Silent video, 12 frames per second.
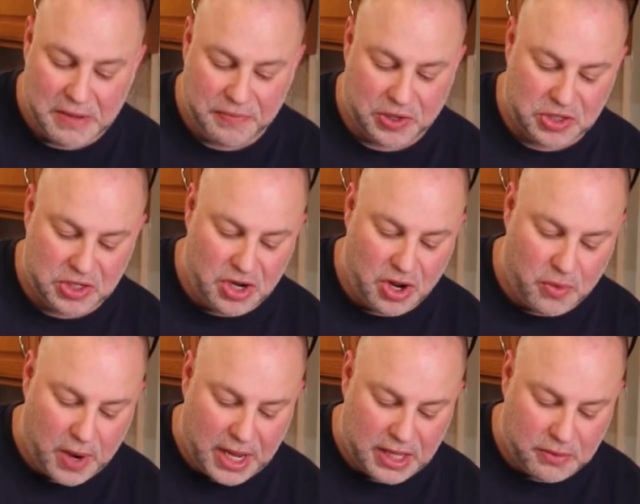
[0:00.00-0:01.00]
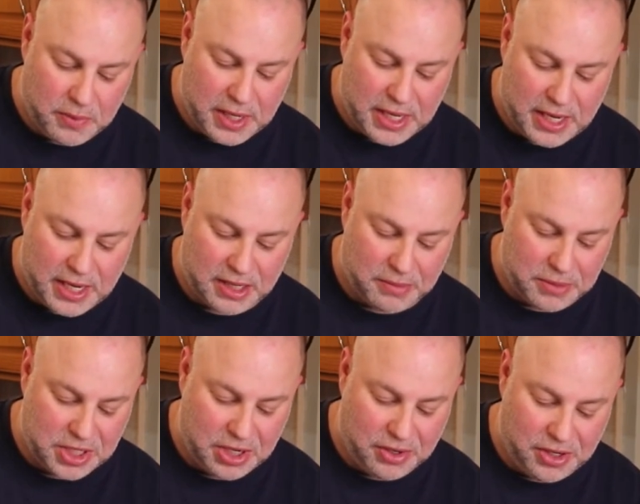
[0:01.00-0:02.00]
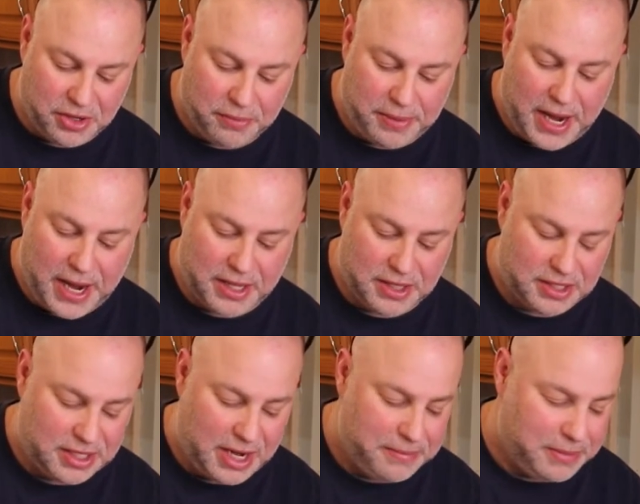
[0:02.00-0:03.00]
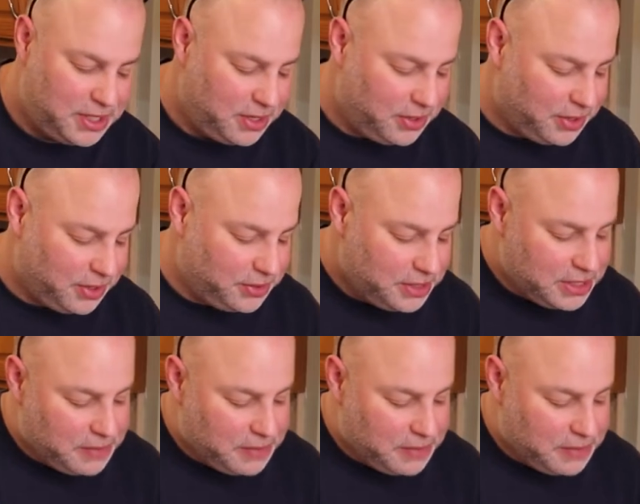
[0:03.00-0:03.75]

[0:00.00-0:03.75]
there's no way that we can get the material back, the same material,